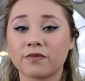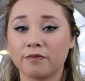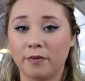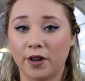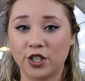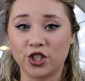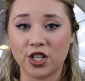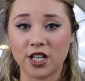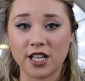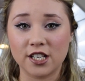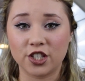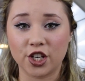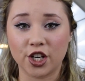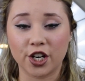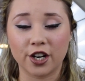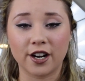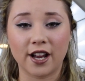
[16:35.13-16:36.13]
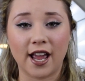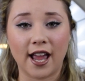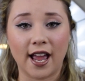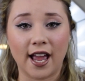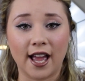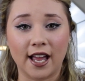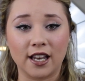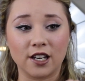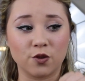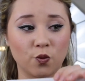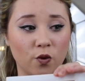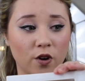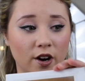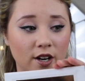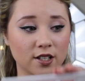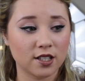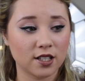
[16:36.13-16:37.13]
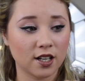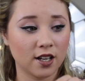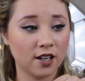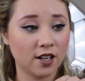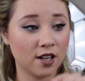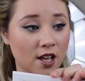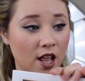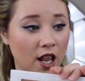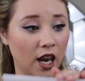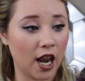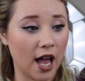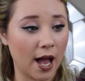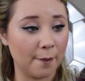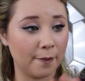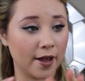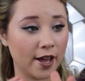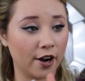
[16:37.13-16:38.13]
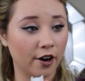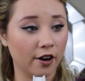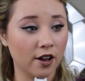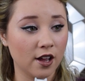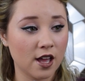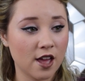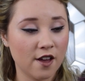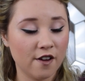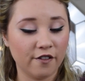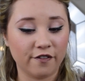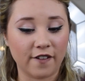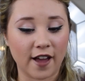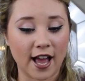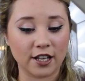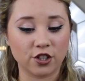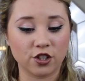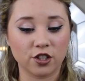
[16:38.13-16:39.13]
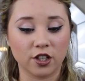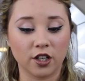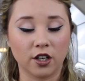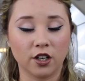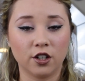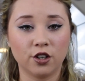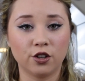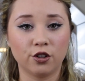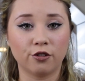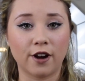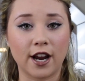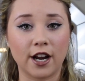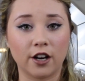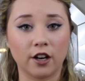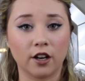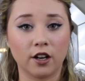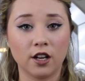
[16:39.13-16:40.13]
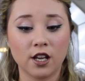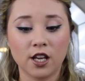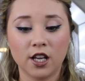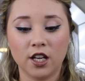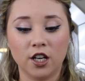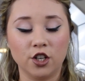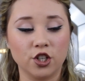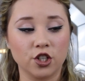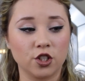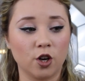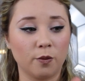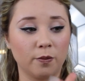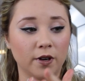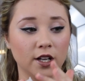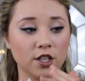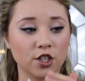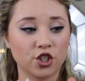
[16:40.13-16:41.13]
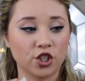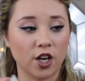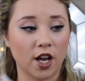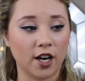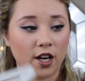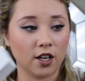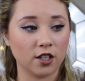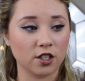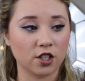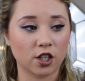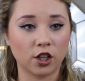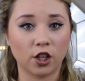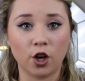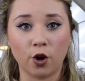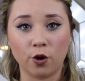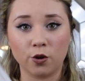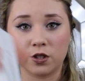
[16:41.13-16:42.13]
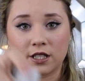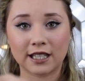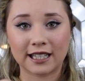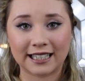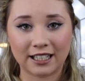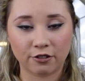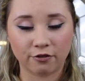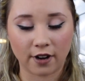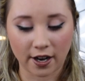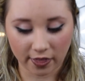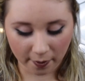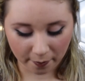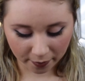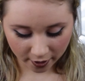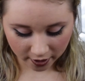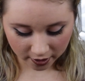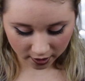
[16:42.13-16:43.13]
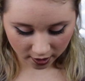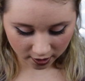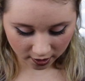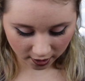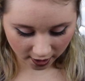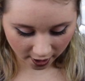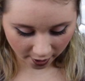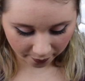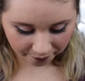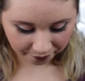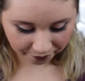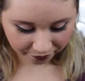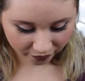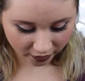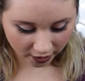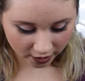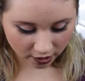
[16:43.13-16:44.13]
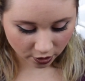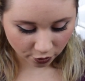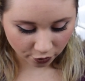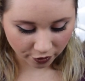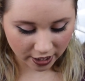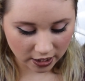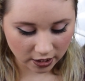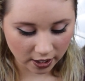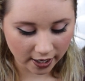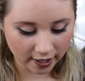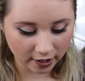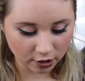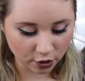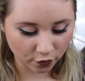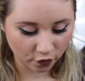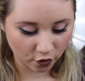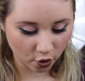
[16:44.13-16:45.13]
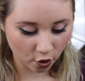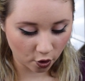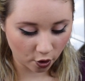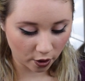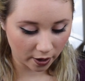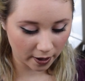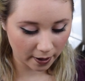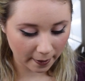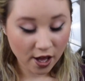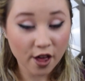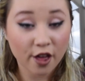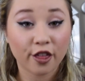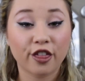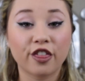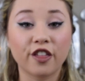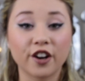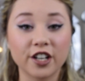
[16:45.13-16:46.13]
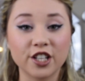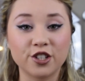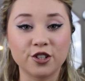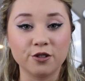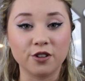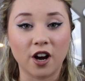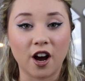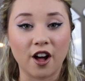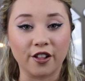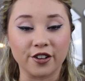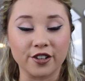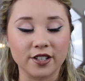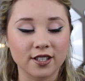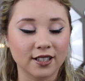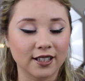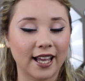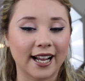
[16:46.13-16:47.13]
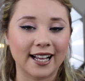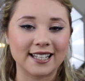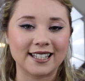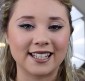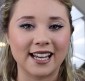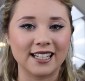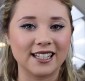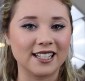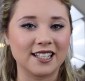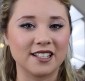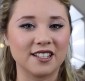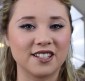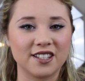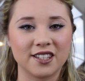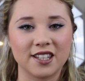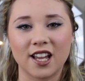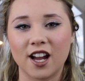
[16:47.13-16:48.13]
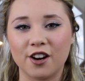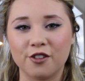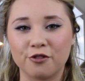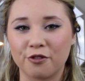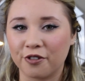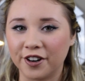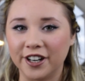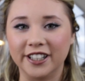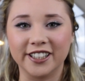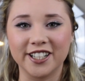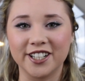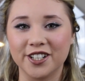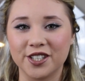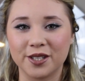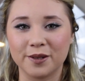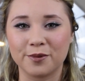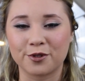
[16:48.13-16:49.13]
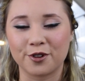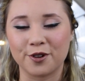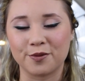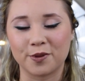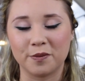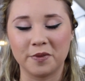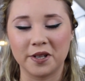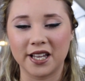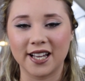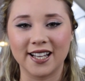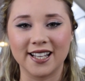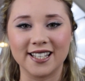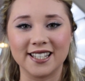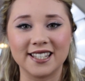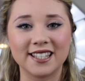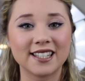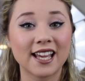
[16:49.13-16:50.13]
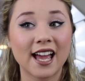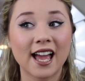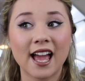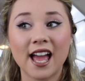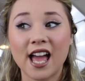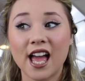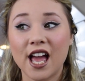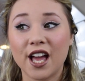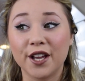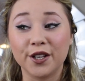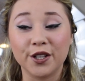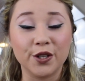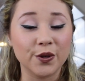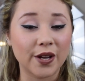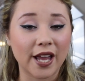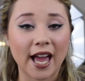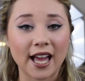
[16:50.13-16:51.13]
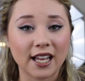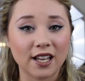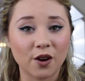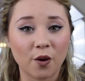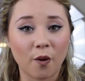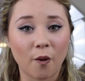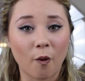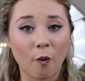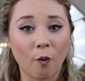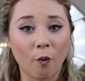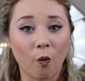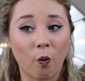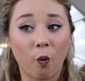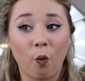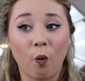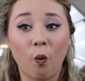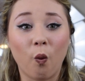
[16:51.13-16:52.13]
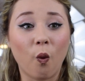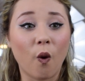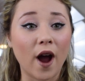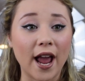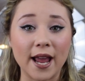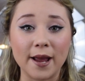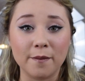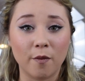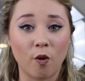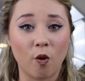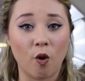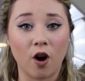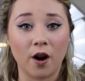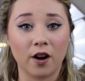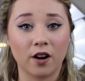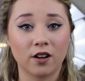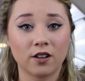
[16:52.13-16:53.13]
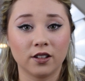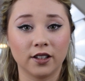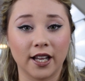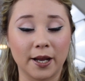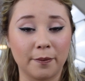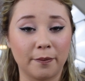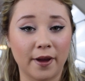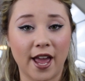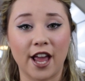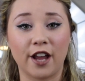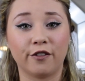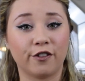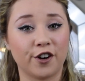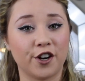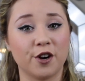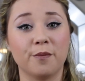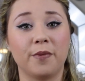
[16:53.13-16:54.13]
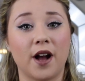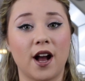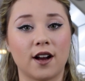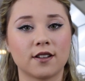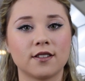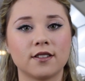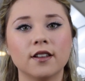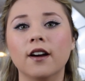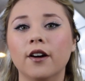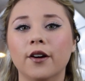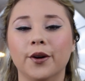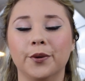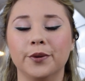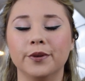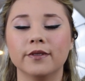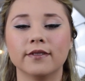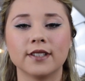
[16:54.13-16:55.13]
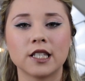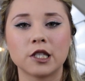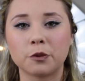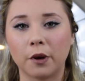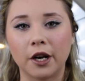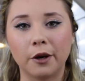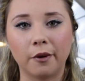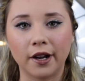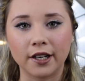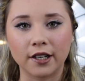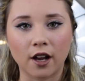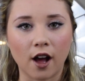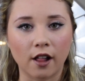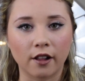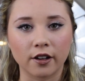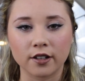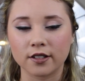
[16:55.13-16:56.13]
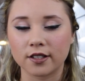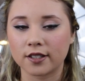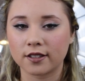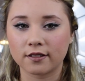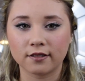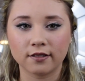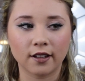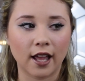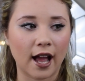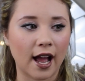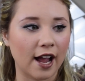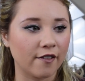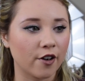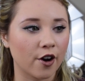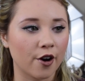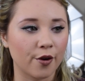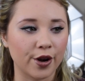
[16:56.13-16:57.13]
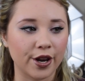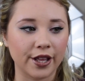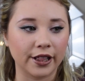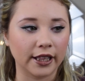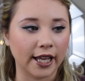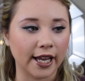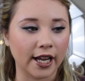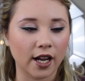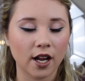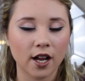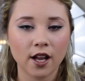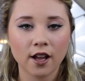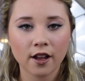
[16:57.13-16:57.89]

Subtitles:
Much easier and works a lot better, faster, greater. You just open it, shut it, it's closed, right in the purse, good to go. This retails for $32. Like I said, this is a really good subscription because you get way more like bang for your buck. So $21, I've already like